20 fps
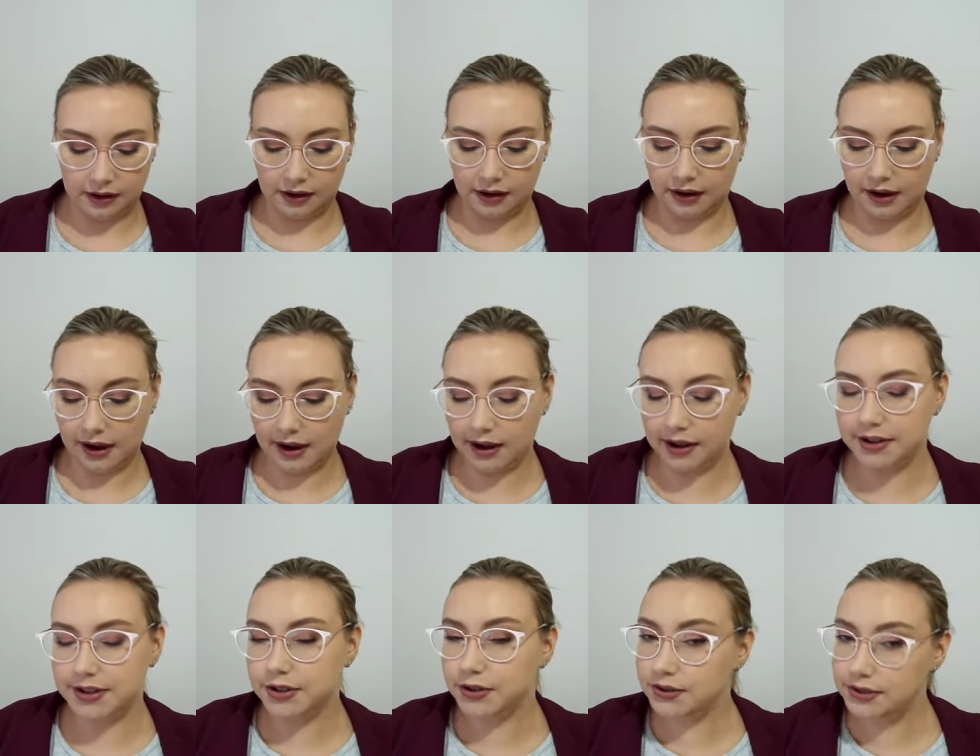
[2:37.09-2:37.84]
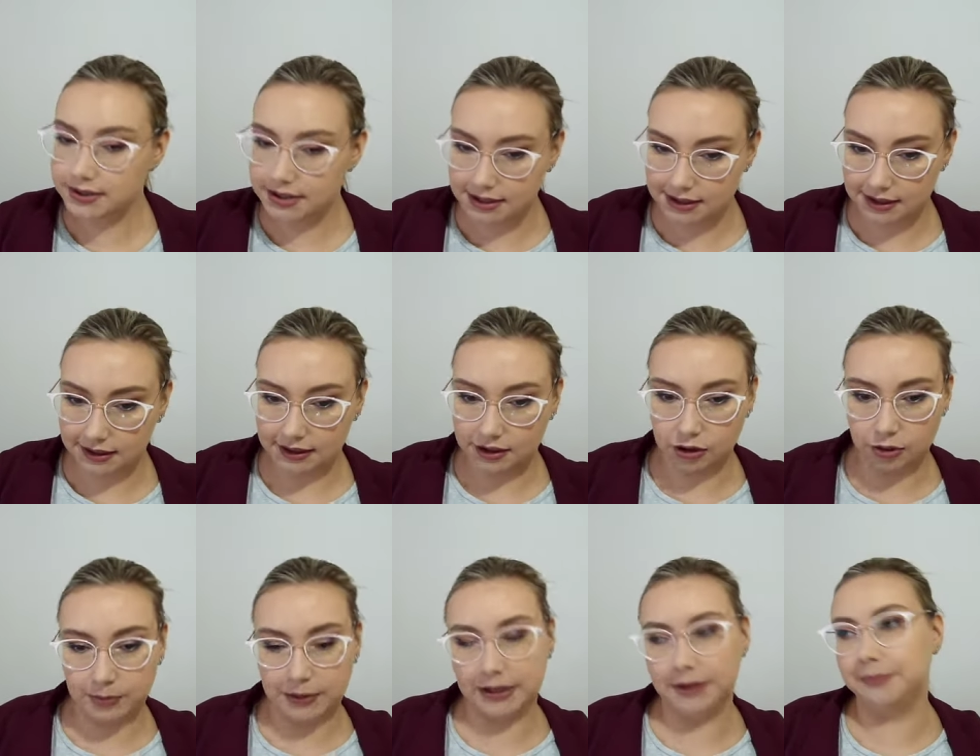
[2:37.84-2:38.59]
I had used this a
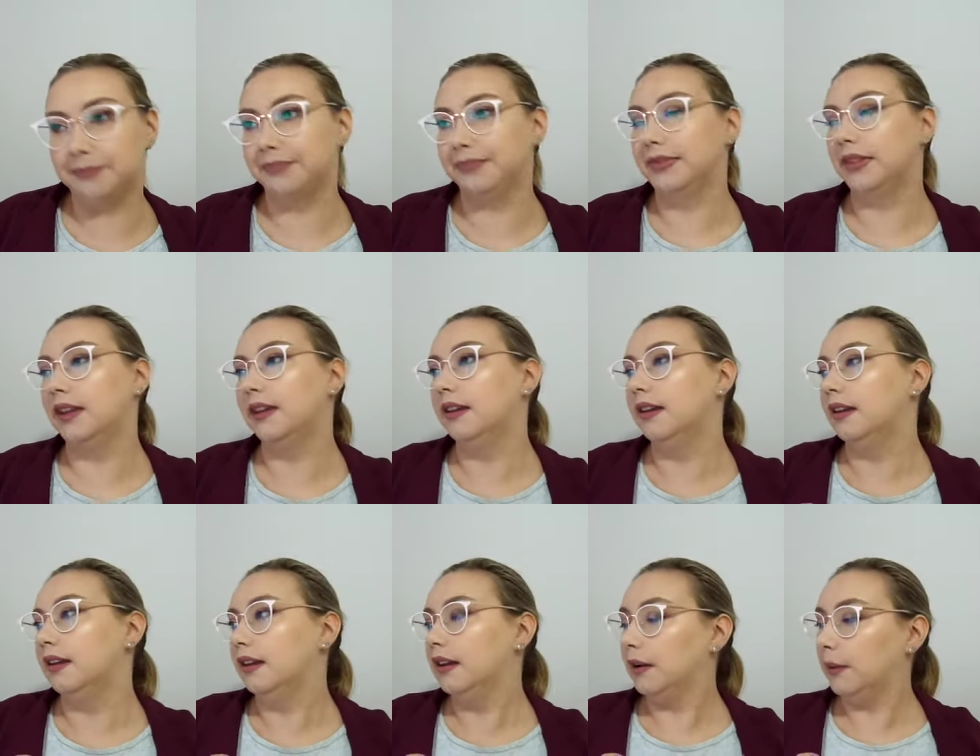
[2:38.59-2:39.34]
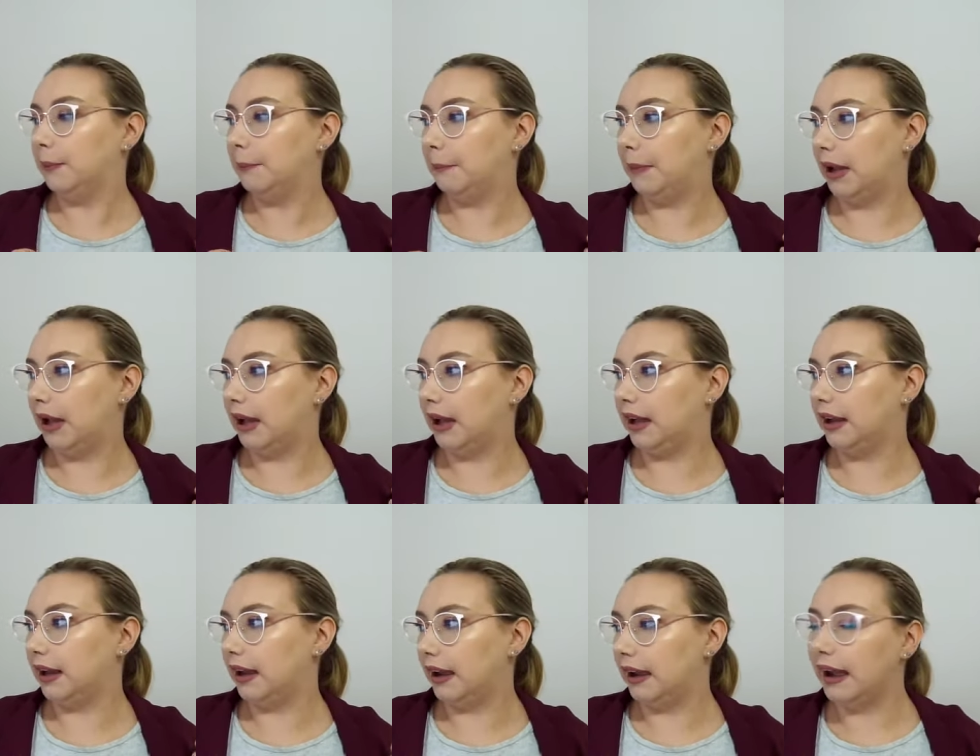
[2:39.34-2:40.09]
little bit,
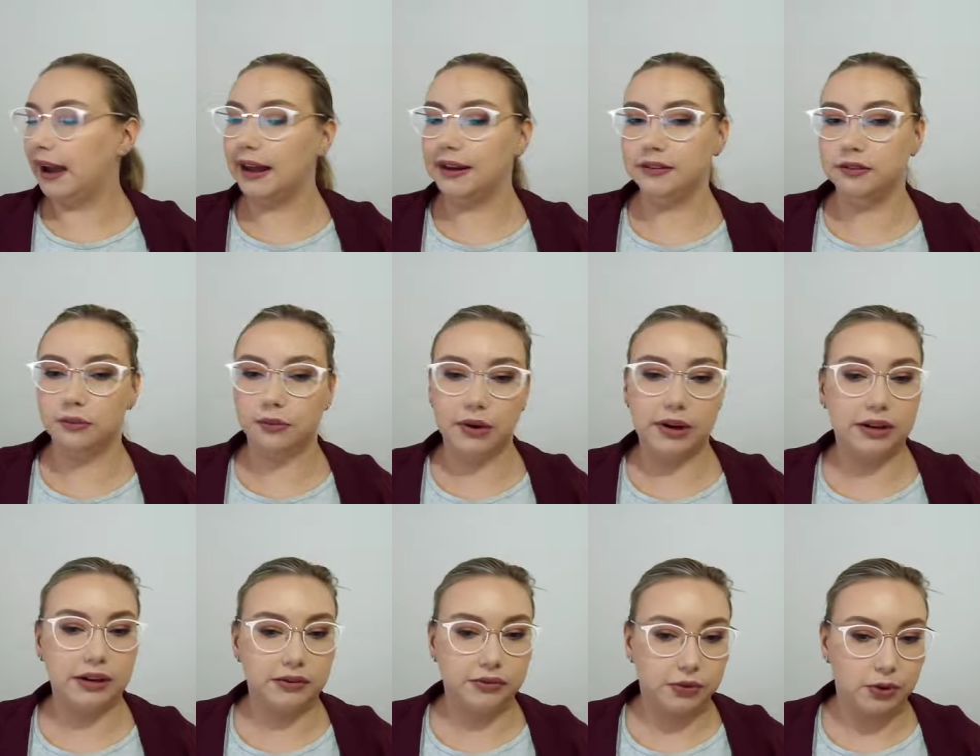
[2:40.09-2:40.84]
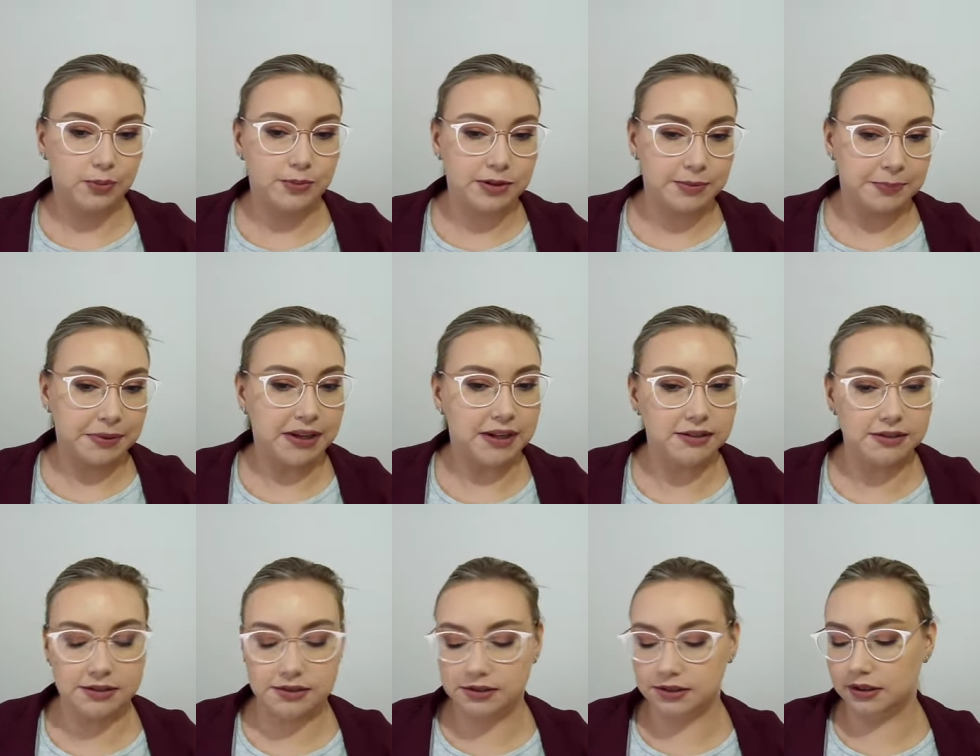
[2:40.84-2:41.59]
but I hadn't really formed
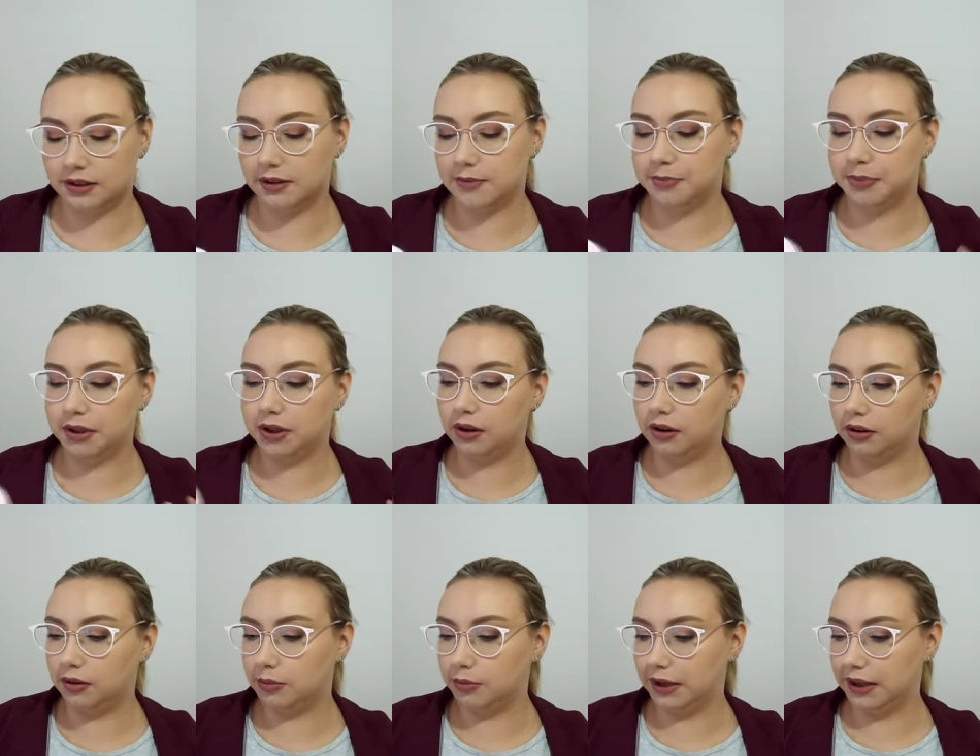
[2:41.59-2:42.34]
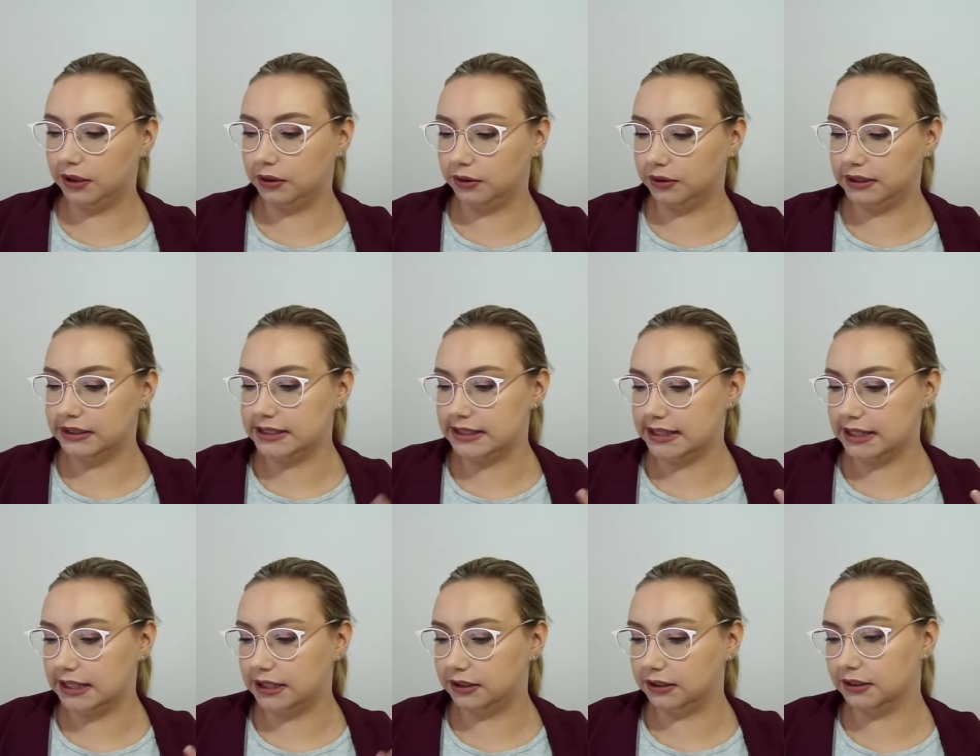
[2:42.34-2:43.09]
opinions on it. But oh my goodness,
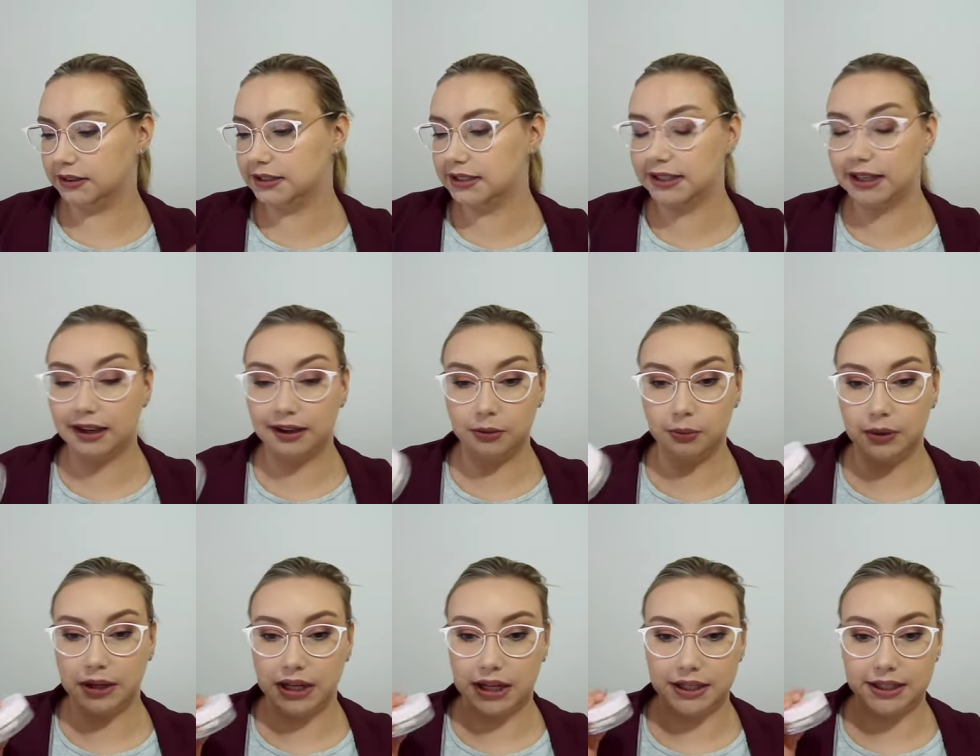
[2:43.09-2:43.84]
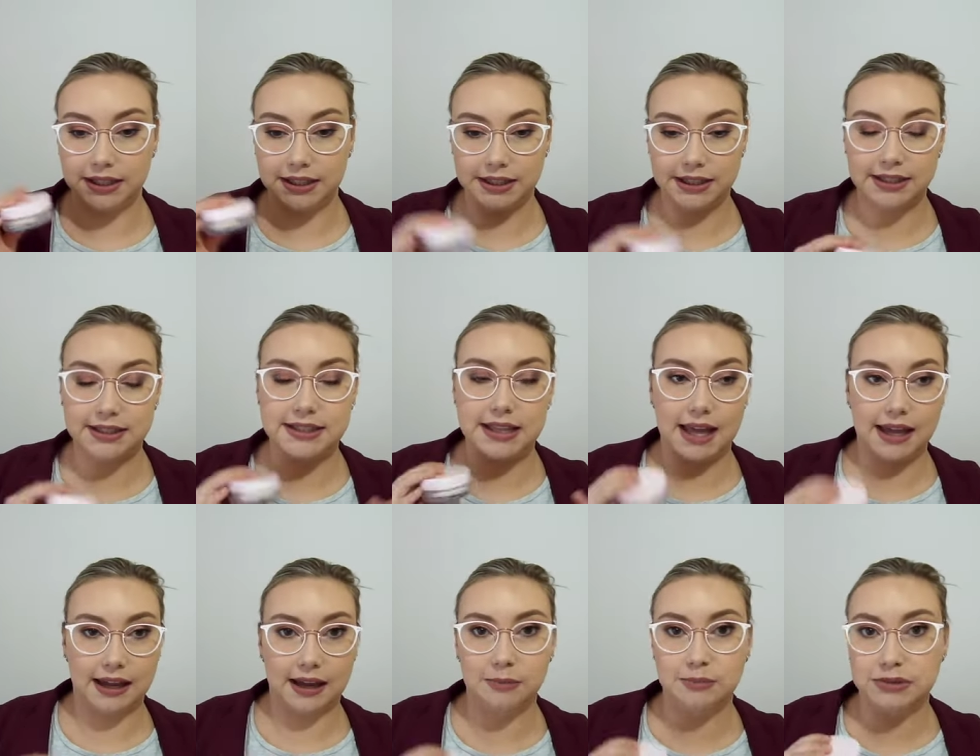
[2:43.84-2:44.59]
the Glossier Powder is
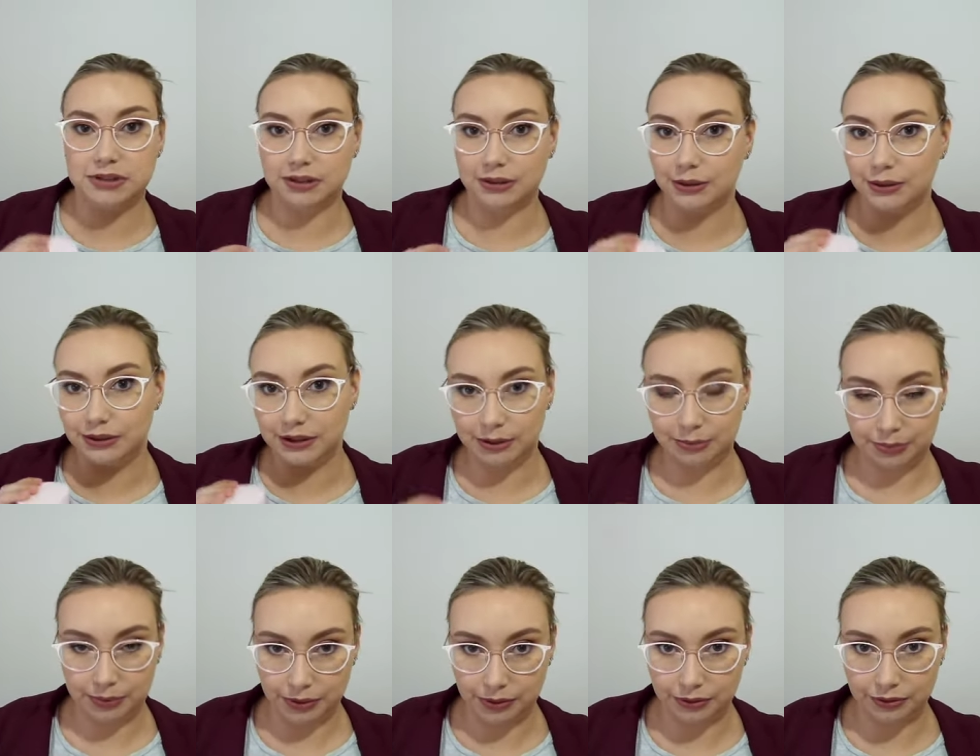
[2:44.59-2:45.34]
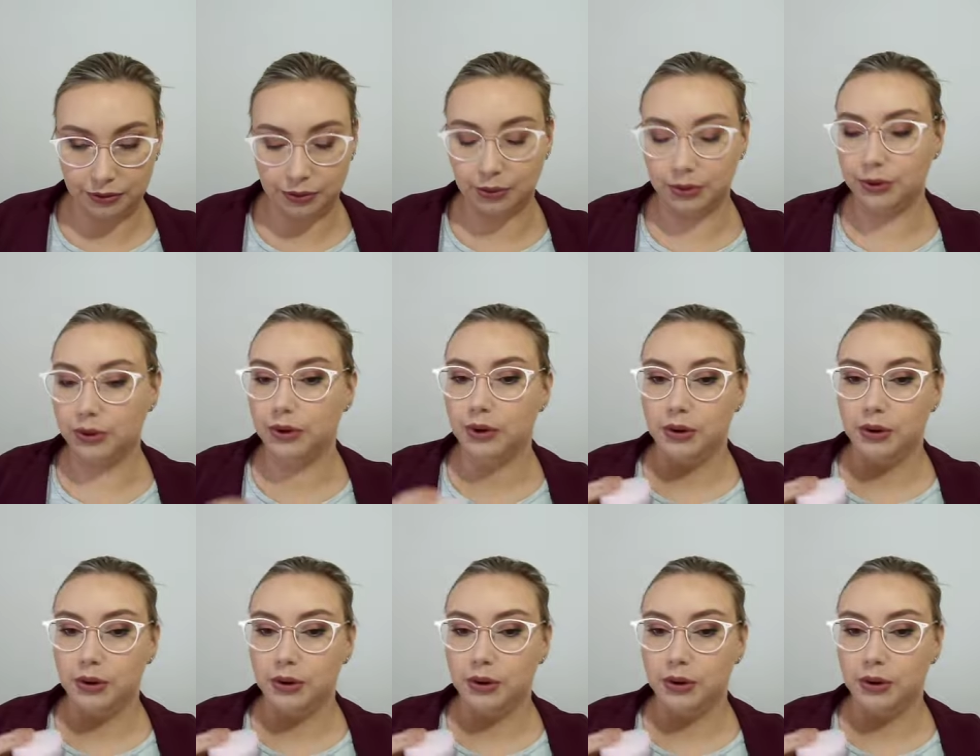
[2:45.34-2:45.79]
absolutely beautiful